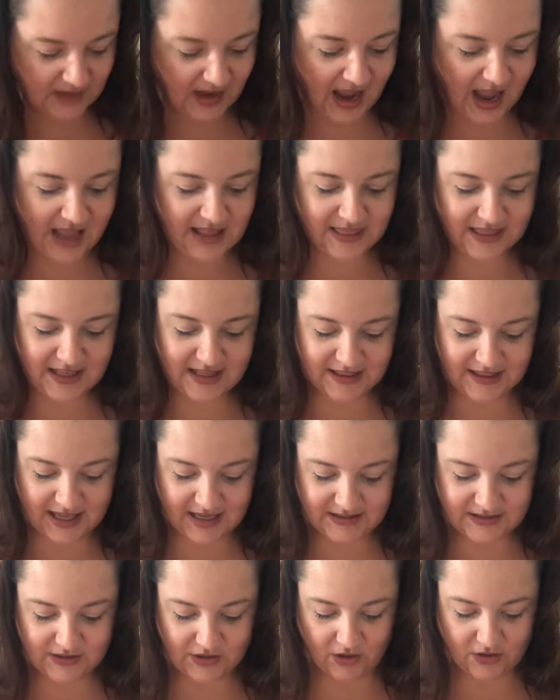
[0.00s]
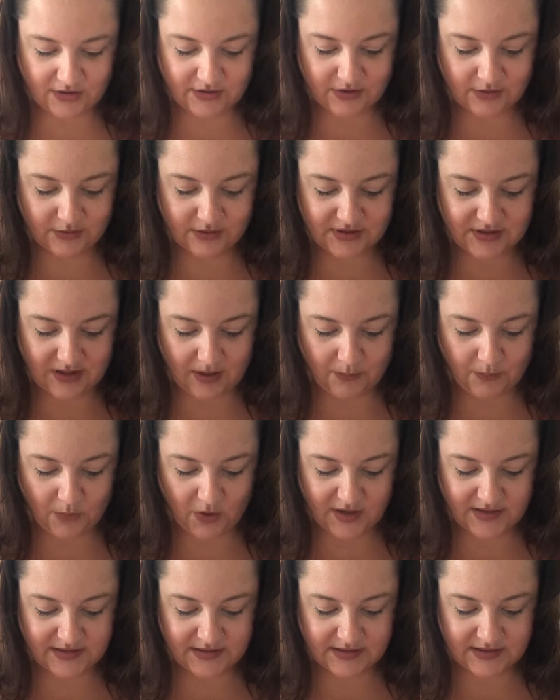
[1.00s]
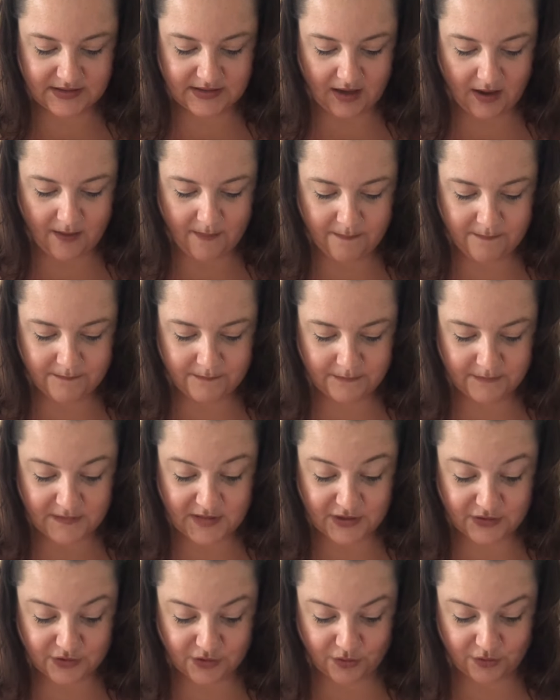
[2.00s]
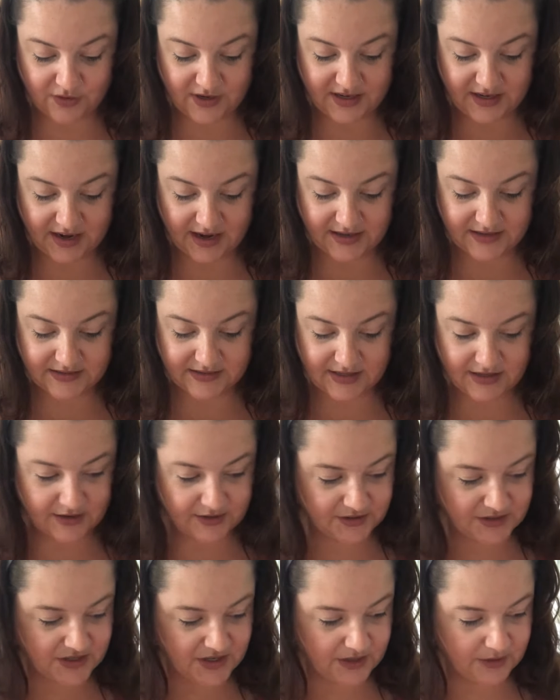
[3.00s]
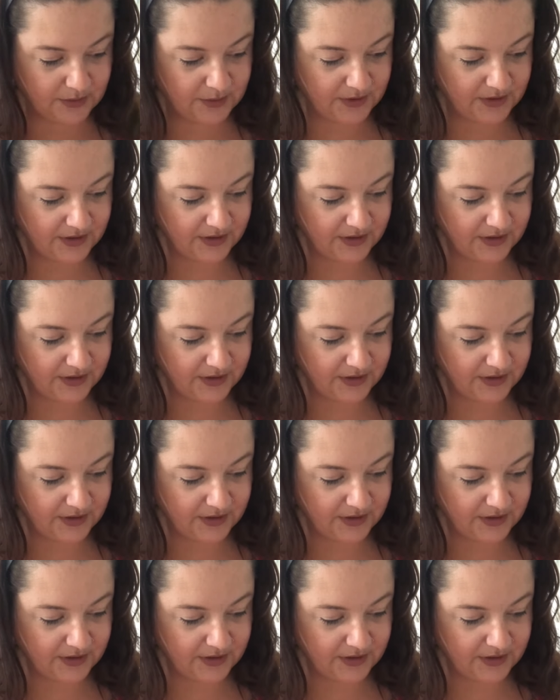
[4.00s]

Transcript: I think that's also someone's, um, there's green eyes here too.